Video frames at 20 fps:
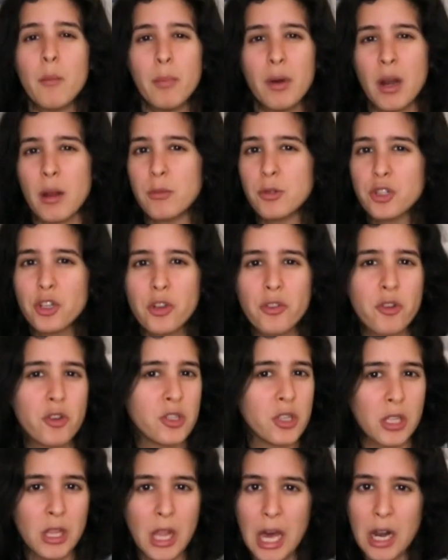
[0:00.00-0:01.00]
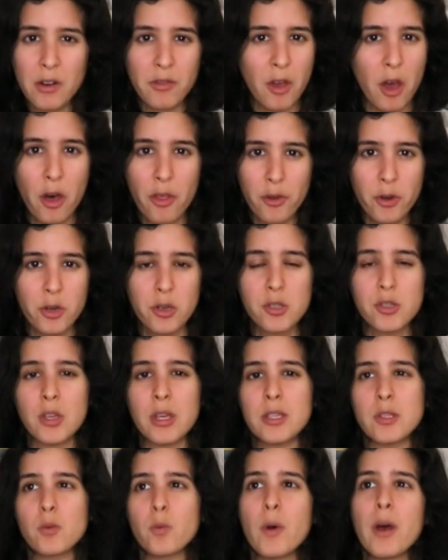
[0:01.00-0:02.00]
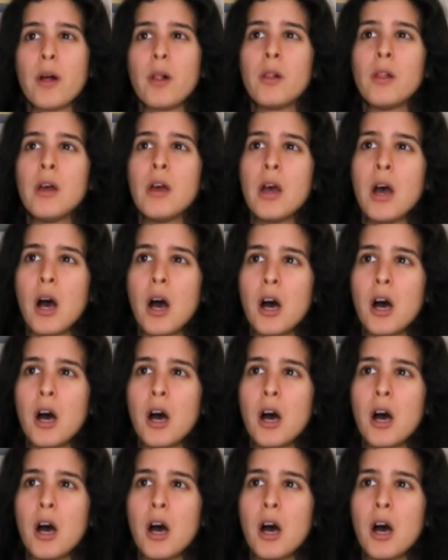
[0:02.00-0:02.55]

But I'm sure there's a lot of others as well.